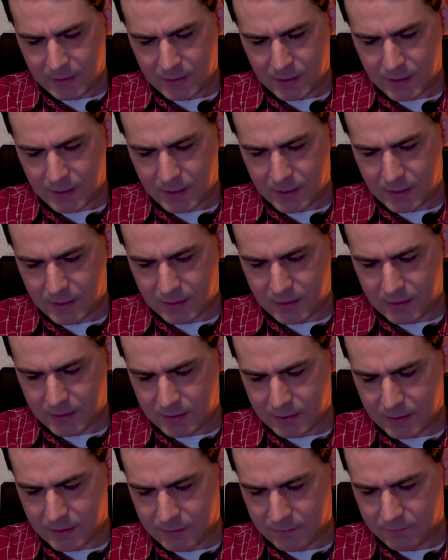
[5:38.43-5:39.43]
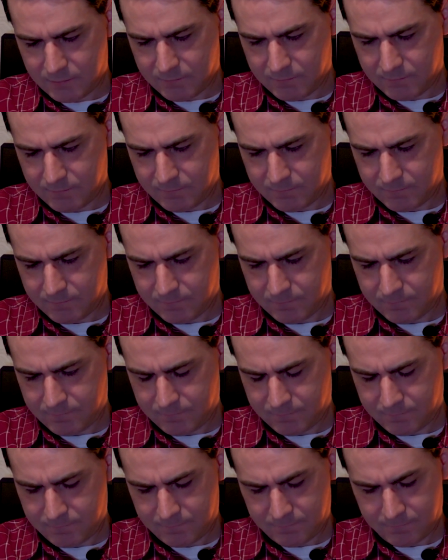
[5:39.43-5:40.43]
Or
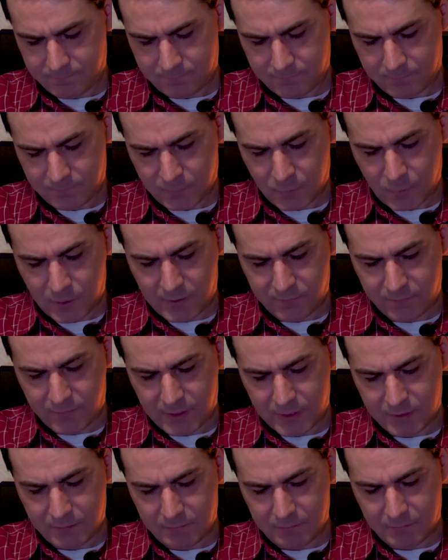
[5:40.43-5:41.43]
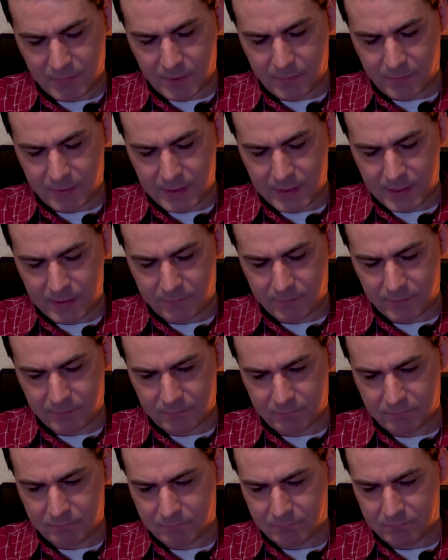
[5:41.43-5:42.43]
have I? Maybe I haven't.